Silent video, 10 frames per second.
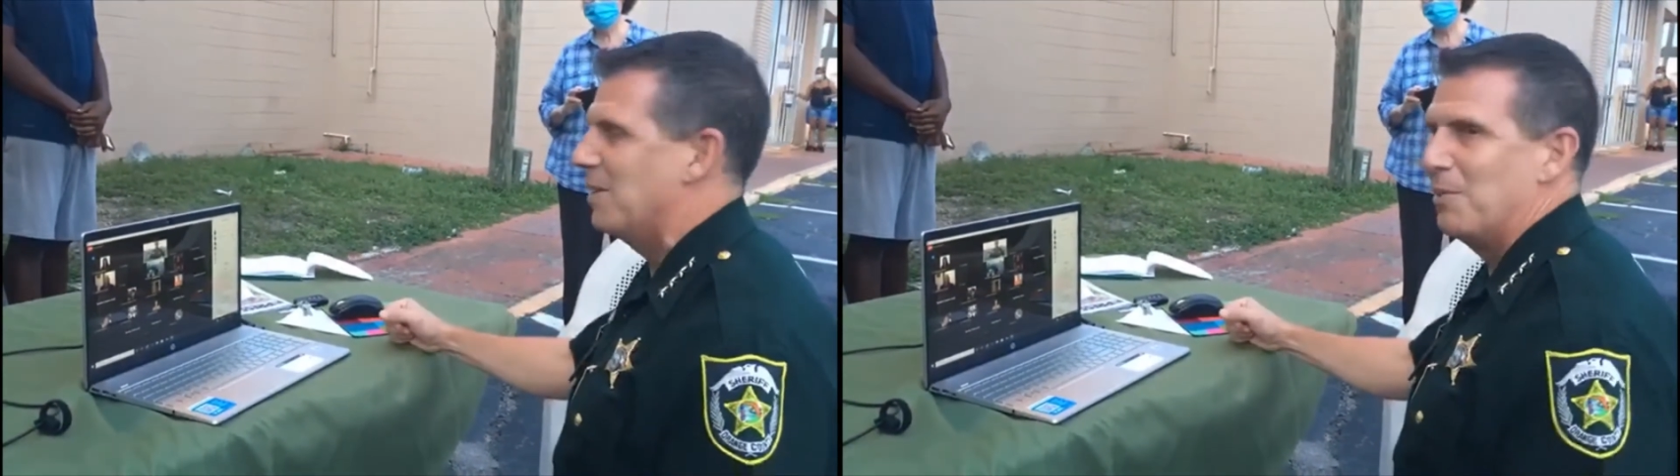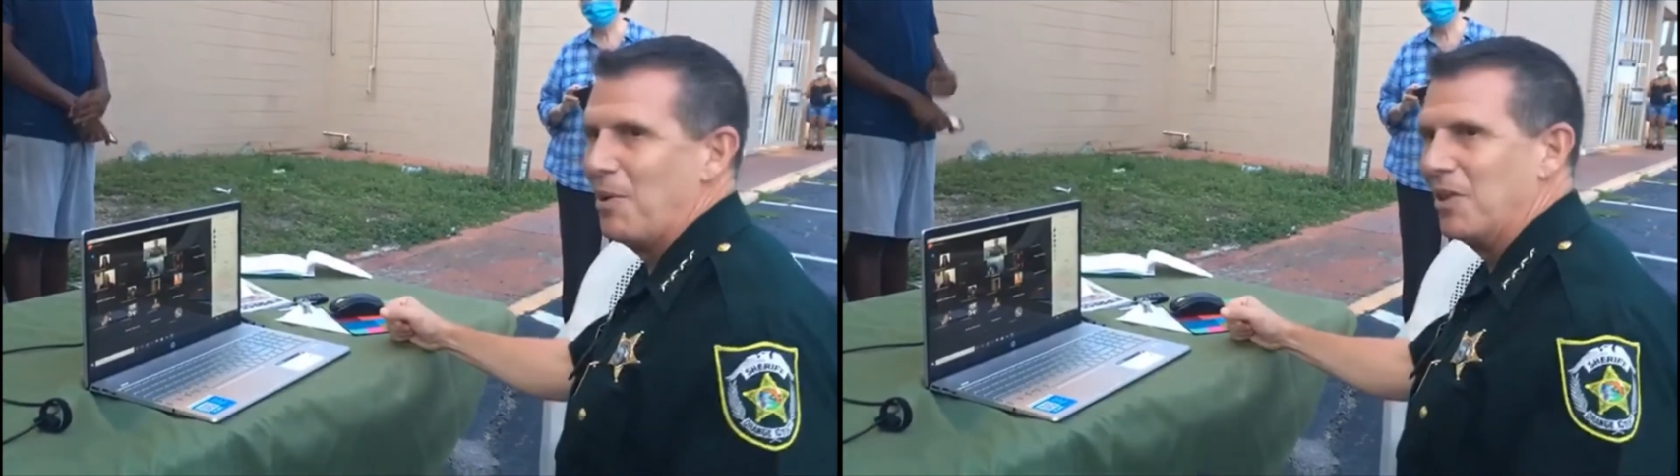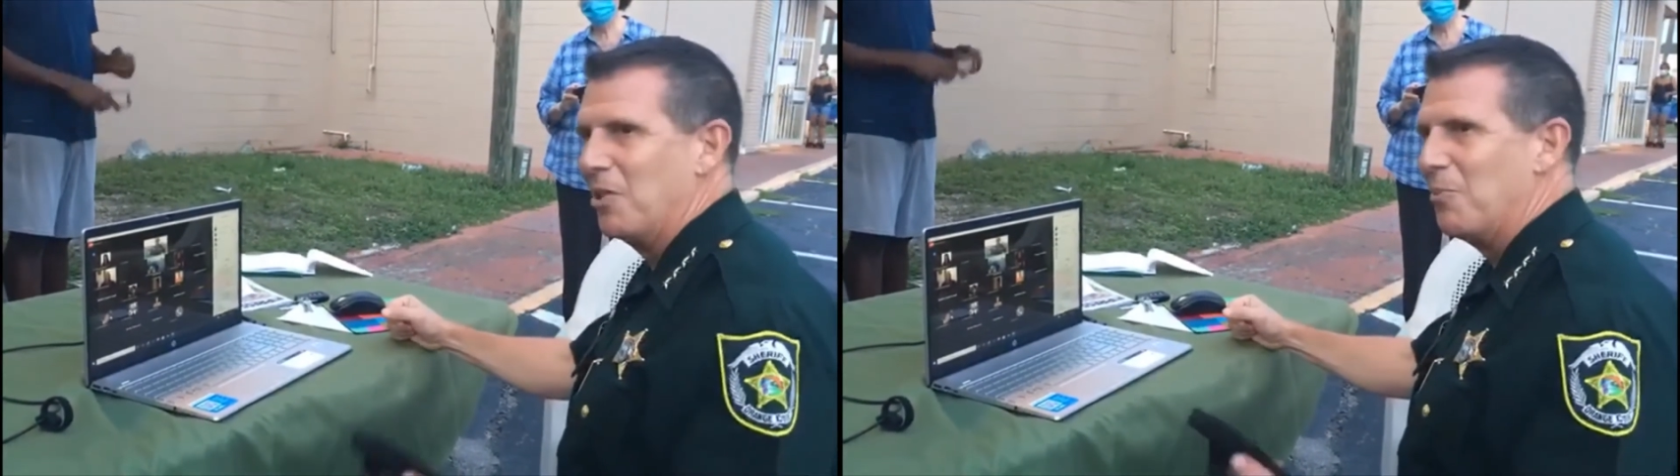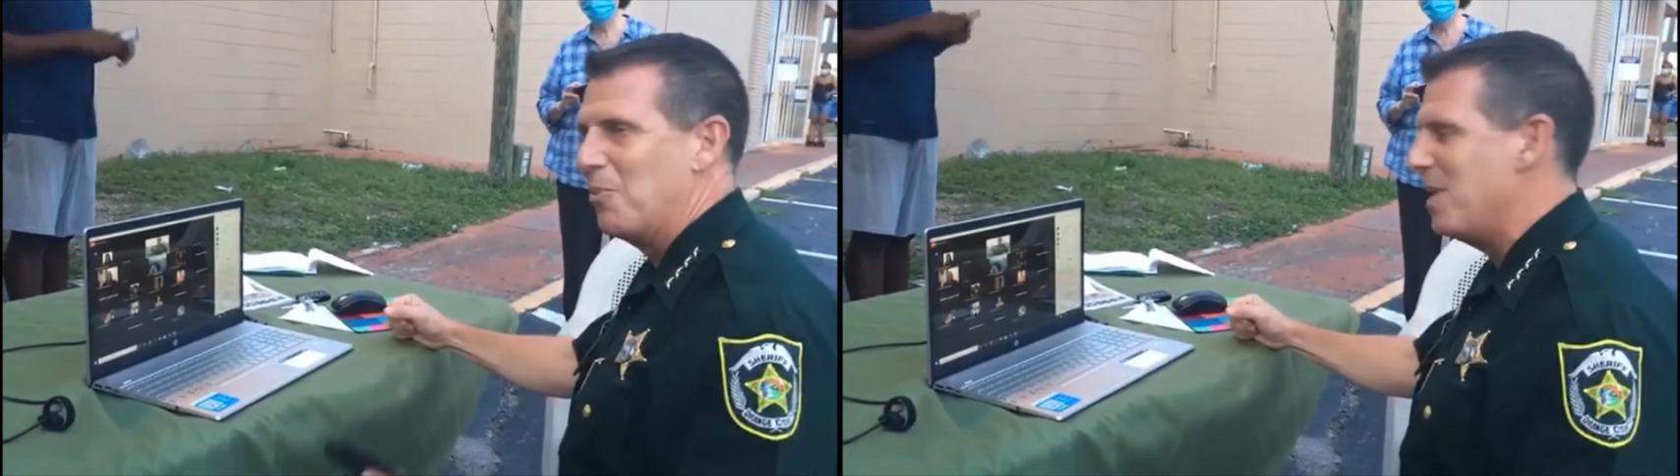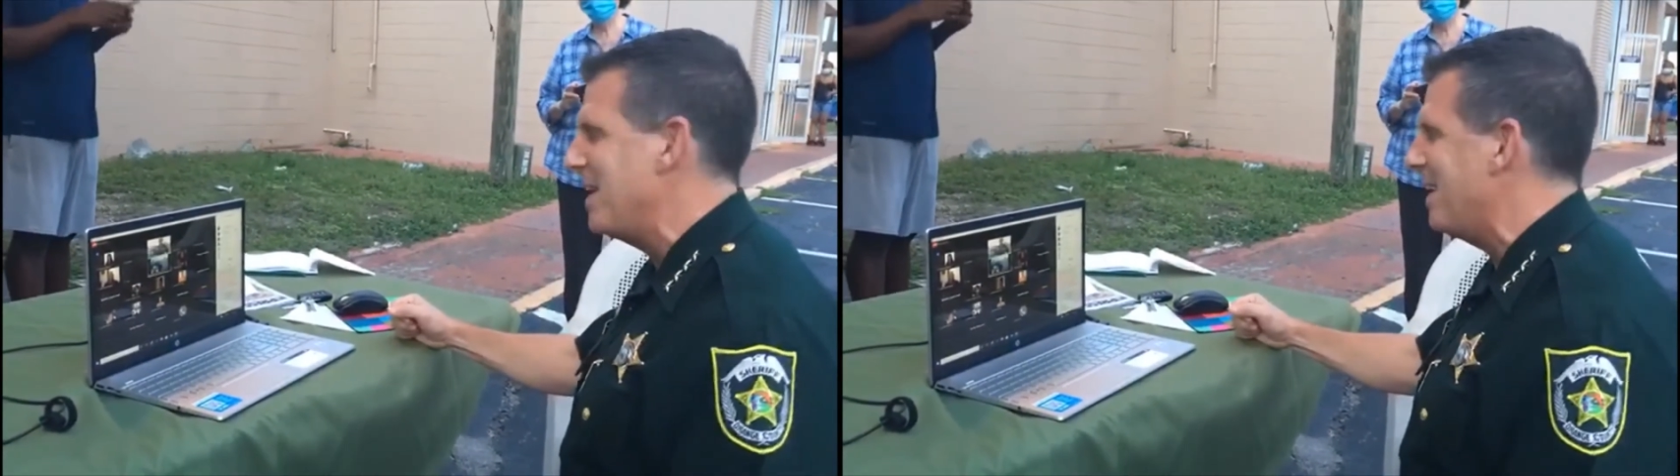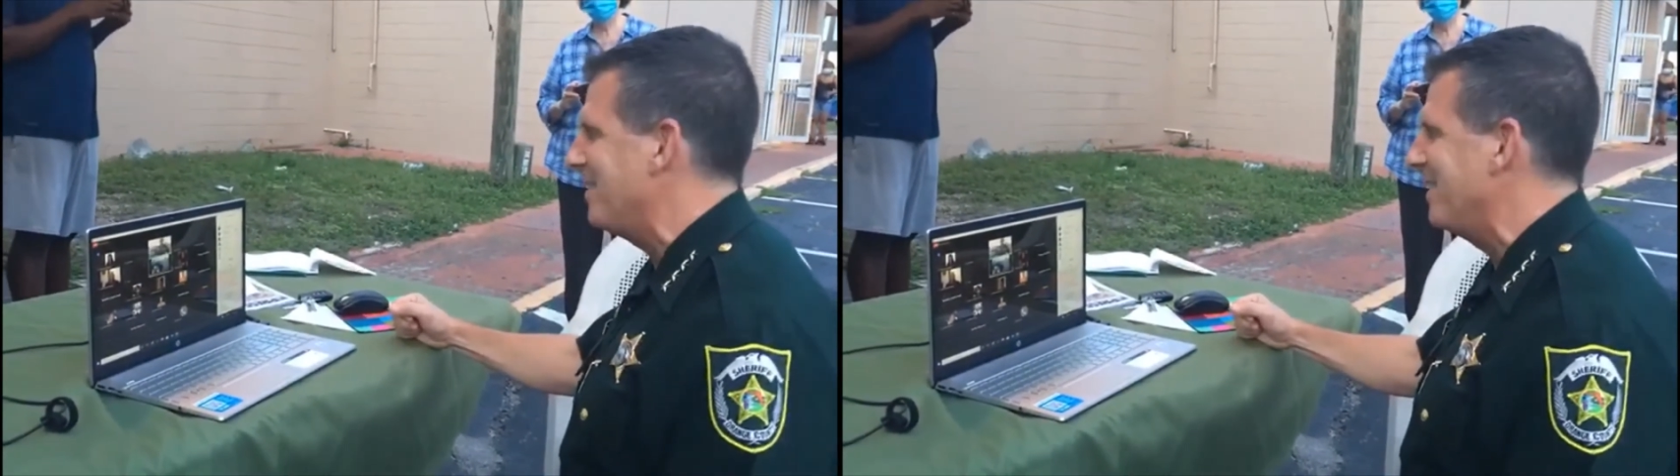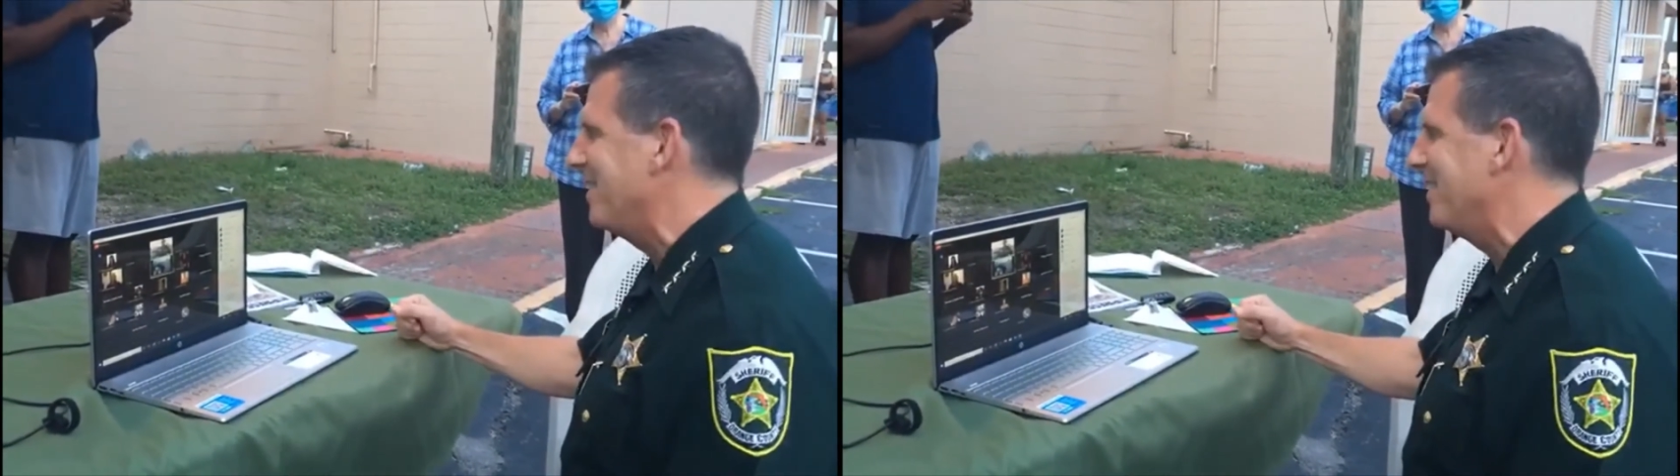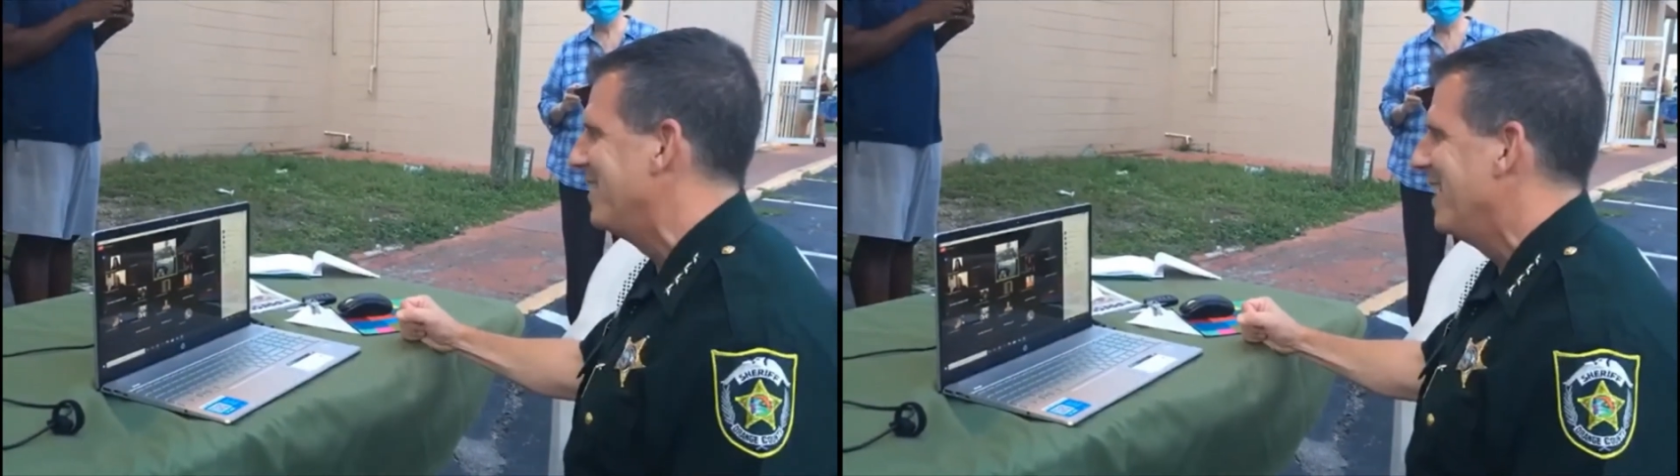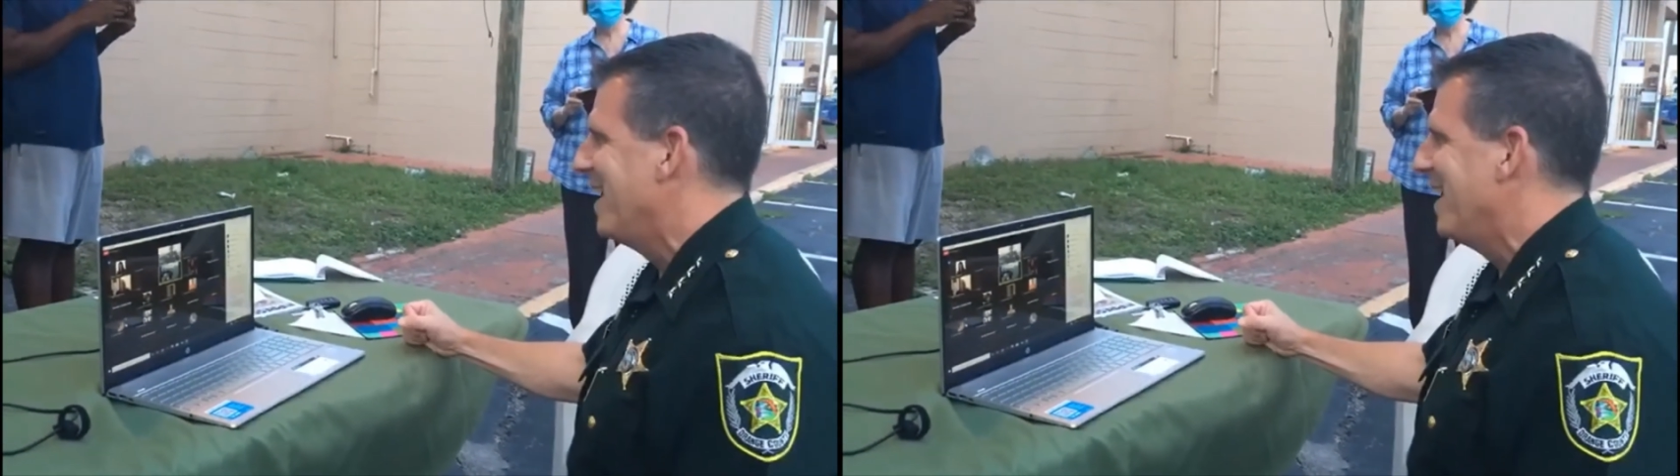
We brought the parade out here